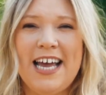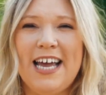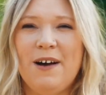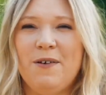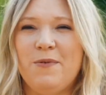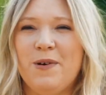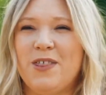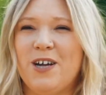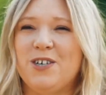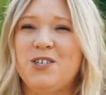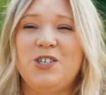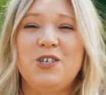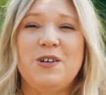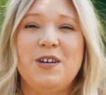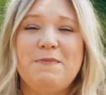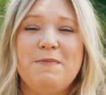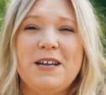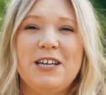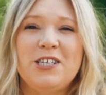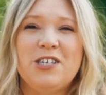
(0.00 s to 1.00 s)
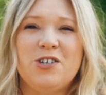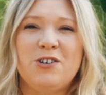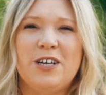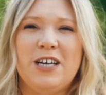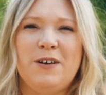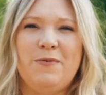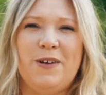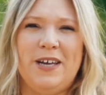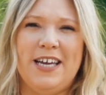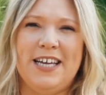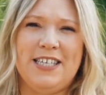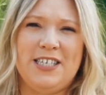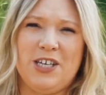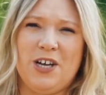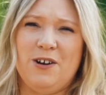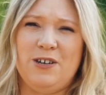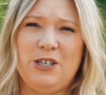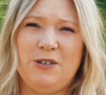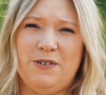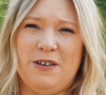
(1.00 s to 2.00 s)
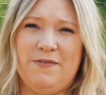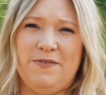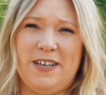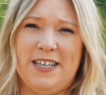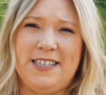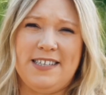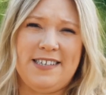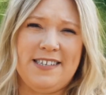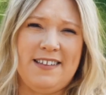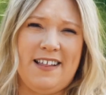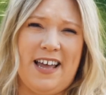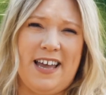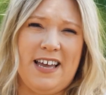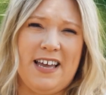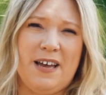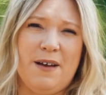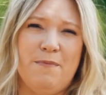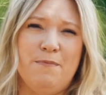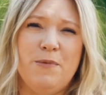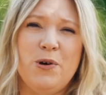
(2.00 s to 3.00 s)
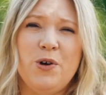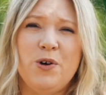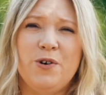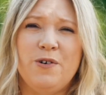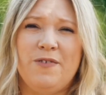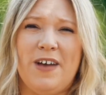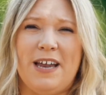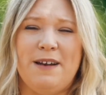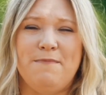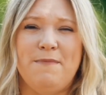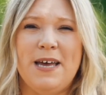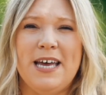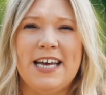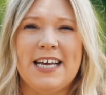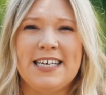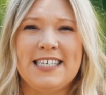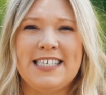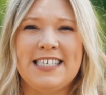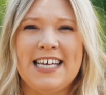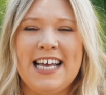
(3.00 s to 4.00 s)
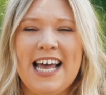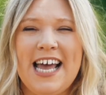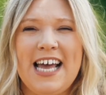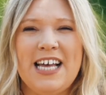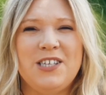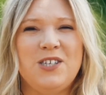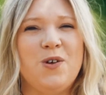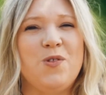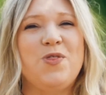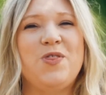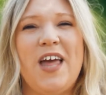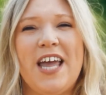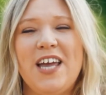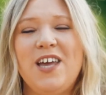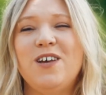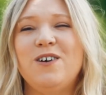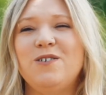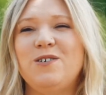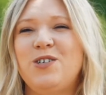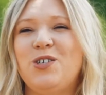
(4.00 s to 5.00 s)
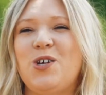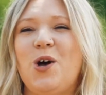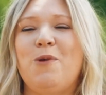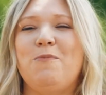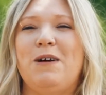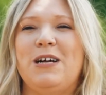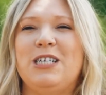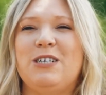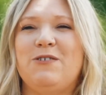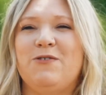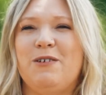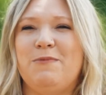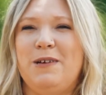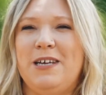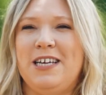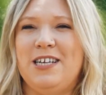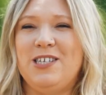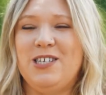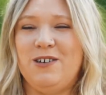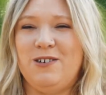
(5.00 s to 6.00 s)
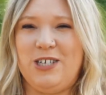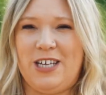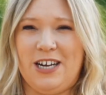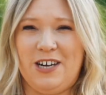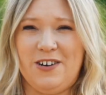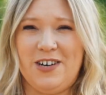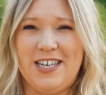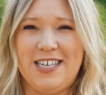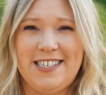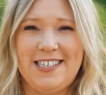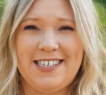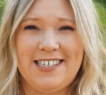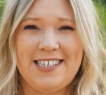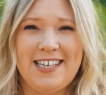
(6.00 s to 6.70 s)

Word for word: With our student ministry, we get to go to events like Move and Mix. So thank you so much for being so generous.